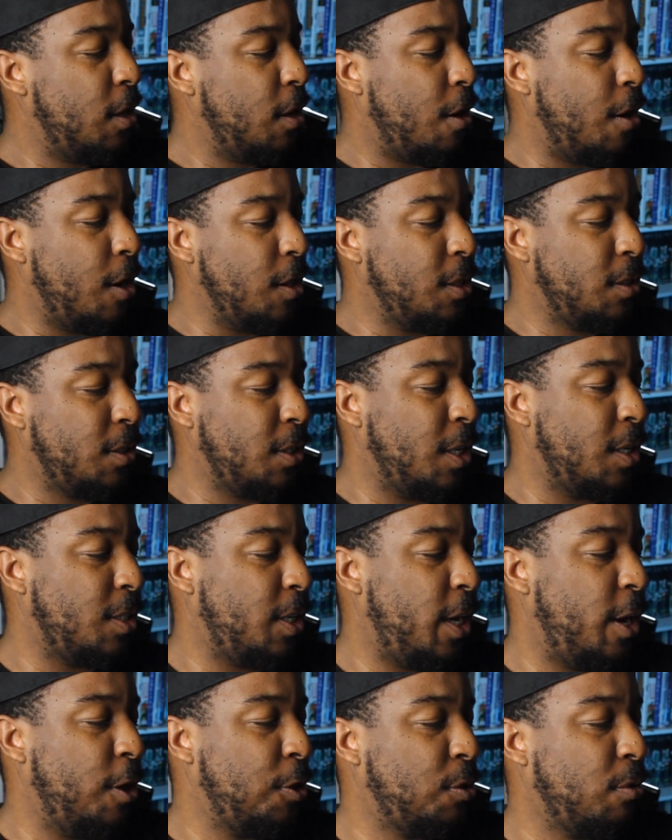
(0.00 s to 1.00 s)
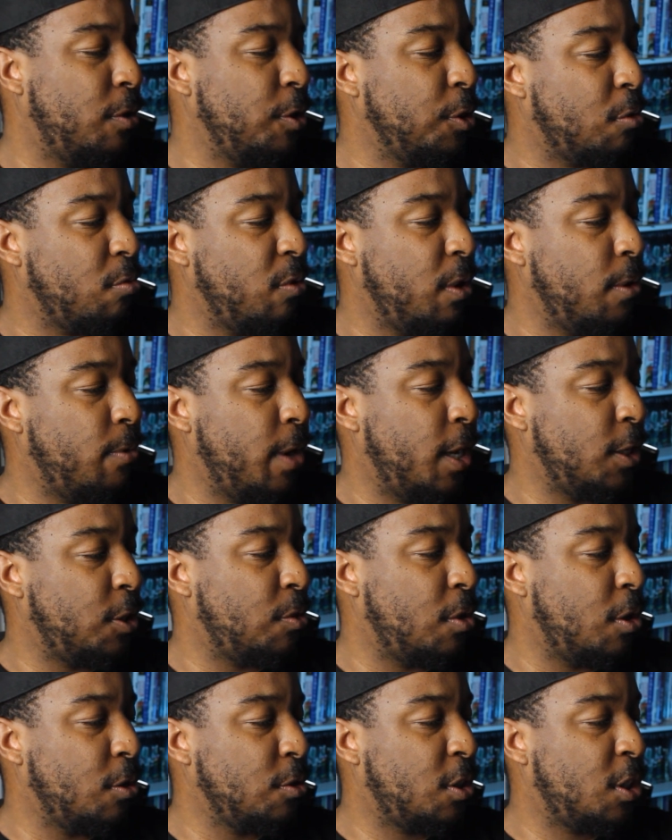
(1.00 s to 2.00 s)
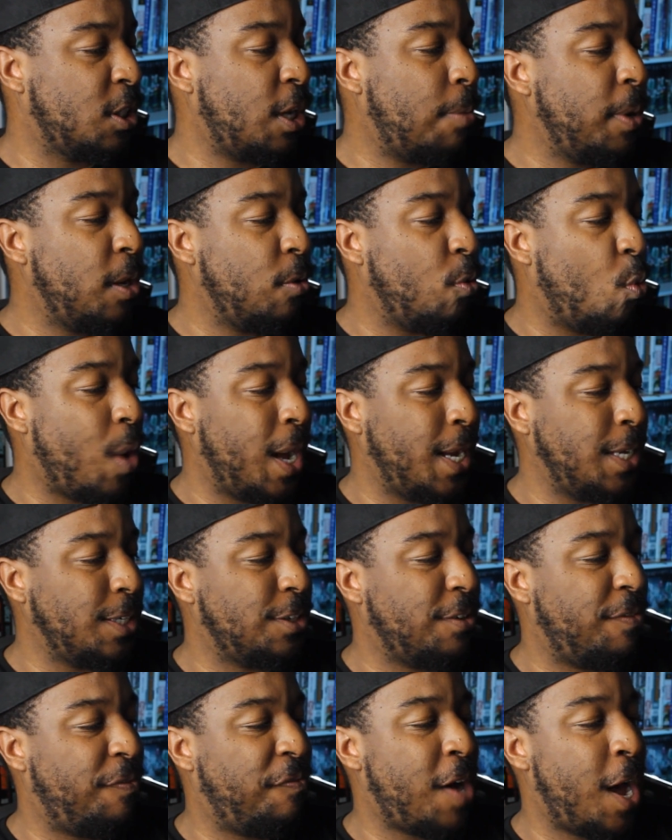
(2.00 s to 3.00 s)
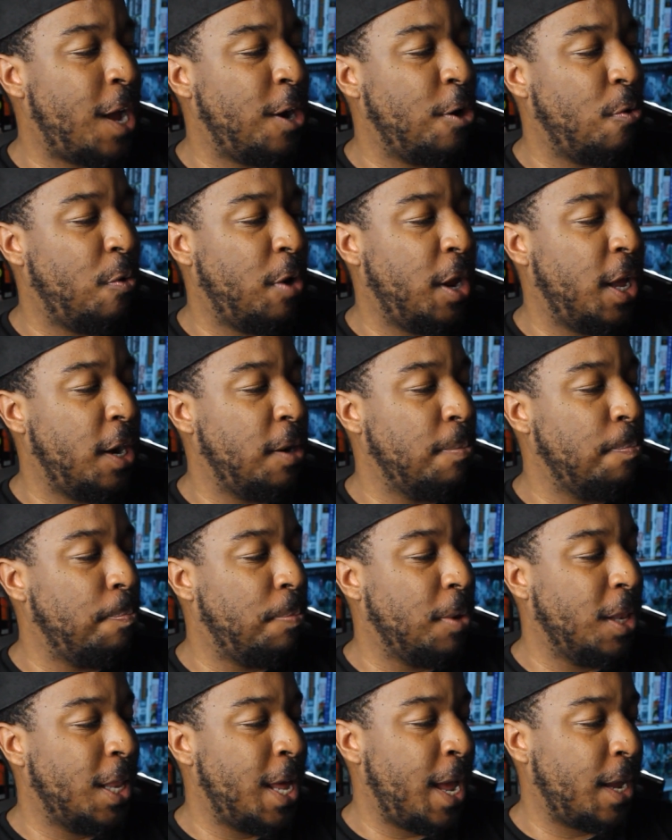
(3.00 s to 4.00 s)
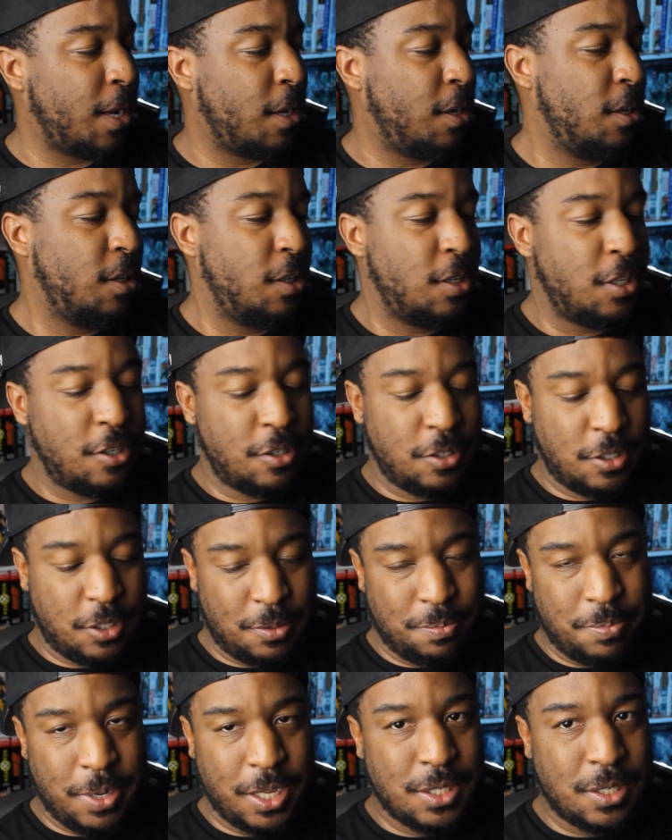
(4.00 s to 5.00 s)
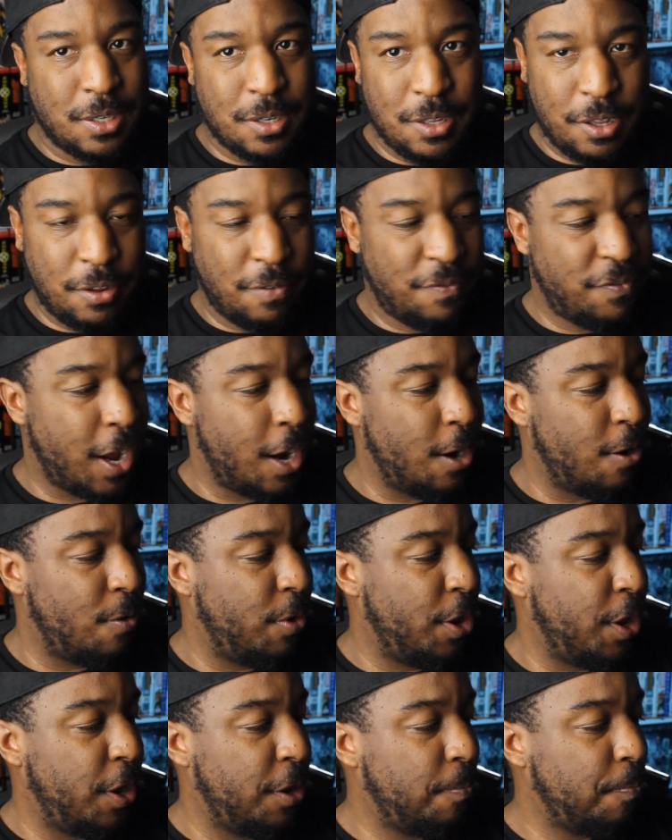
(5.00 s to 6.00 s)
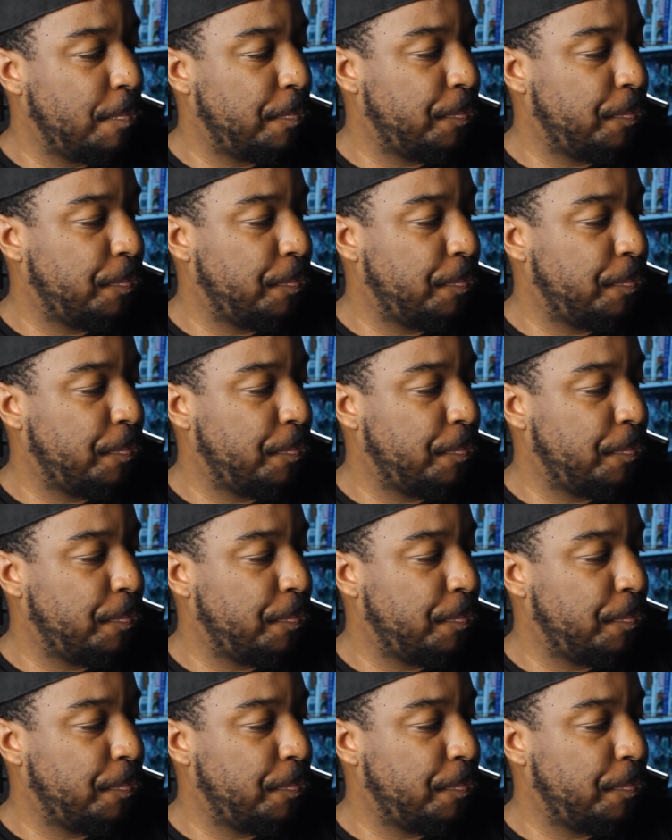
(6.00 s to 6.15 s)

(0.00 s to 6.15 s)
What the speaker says: All right, this says Air Jordan 3 Retro Summit White, Fire Red, and Black. Just basically fire red.